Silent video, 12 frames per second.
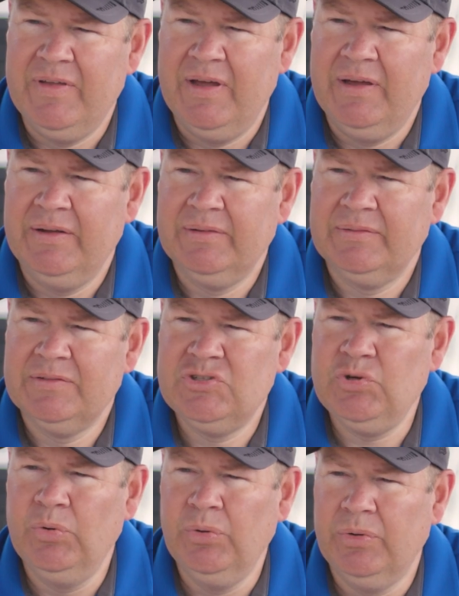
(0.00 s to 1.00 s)
the
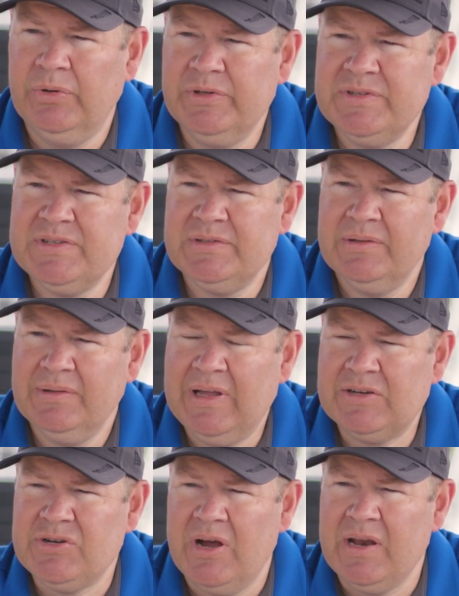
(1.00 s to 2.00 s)
tools,
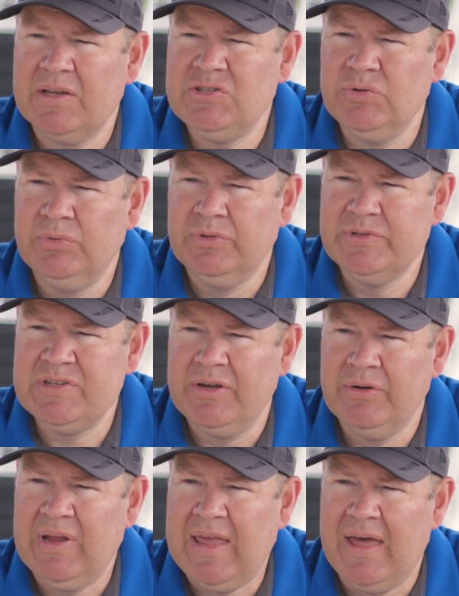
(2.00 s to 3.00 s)
electronic tools,
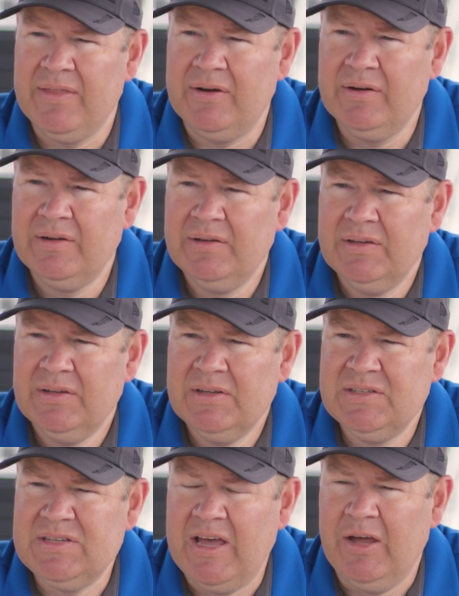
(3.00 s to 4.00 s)
go together
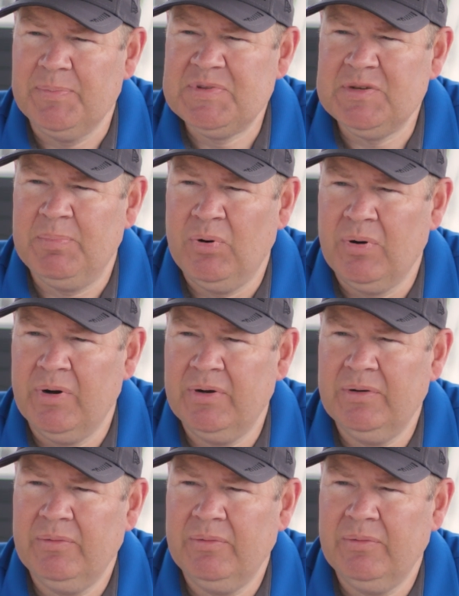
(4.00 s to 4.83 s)
to help support